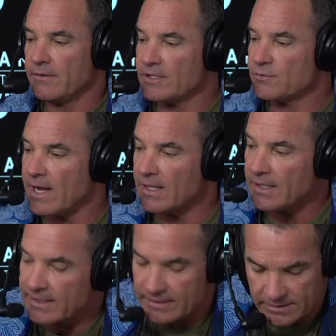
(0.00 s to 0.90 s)
That's why I
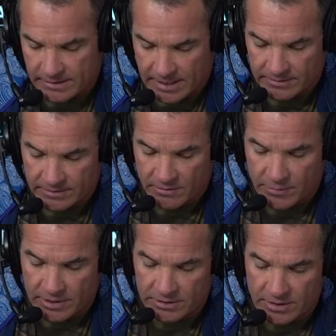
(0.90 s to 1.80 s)
like this scale so
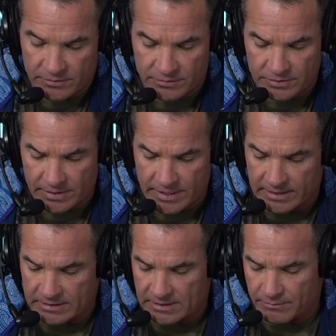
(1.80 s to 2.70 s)
much. So it's the
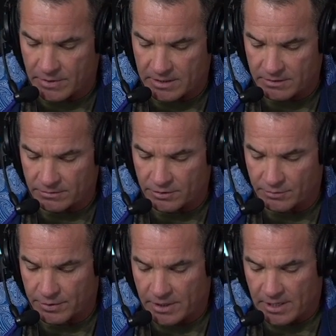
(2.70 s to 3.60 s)
non-slip mono
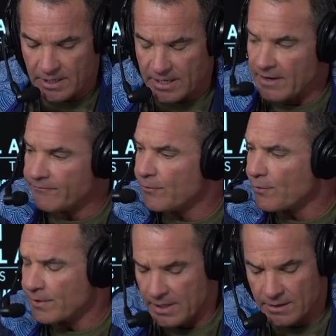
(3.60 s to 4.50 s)
loop at
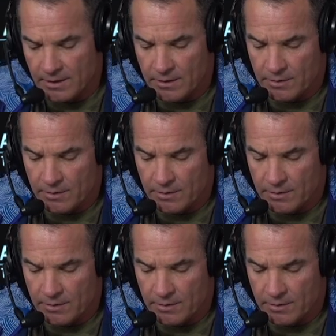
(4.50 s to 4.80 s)
40,